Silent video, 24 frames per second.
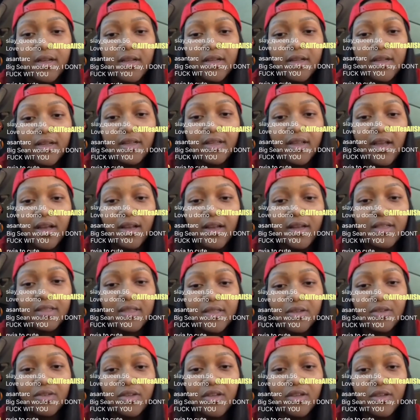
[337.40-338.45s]
Y'all are
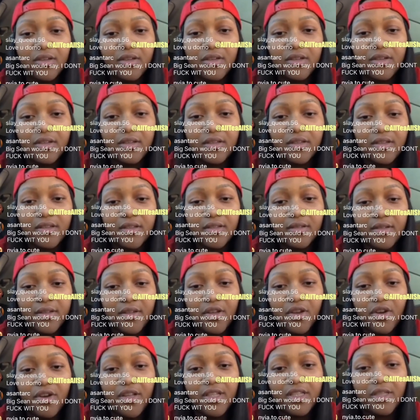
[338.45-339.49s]
so cute. You
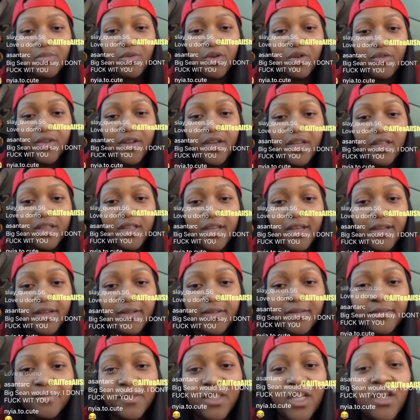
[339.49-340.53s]
don't need to prove anything.
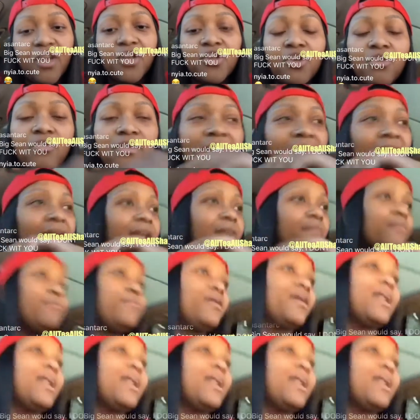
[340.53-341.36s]
You right. But I